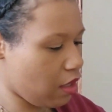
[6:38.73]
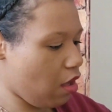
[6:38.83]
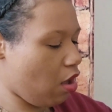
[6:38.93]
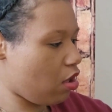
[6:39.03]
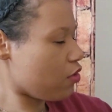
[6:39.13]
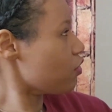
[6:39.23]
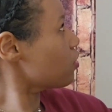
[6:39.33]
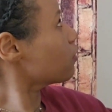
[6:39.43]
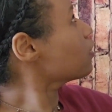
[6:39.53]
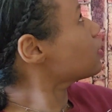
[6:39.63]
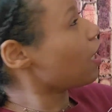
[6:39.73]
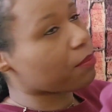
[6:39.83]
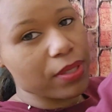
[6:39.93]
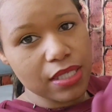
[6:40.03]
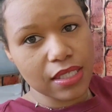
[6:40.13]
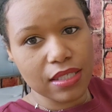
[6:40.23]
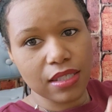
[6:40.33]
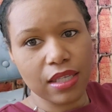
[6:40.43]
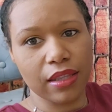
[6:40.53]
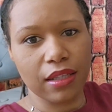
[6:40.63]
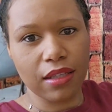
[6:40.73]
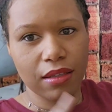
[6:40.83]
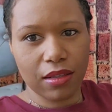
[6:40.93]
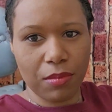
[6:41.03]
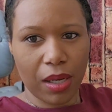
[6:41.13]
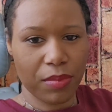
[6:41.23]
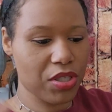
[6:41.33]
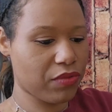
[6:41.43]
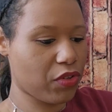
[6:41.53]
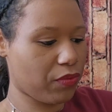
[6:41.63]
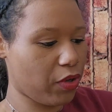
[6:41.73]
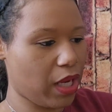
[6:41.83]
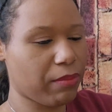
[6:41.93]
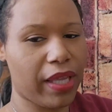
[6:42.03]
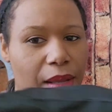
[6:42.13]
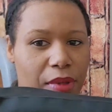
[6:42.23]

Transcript: all the top pieces and the bottom pieces for the frame came in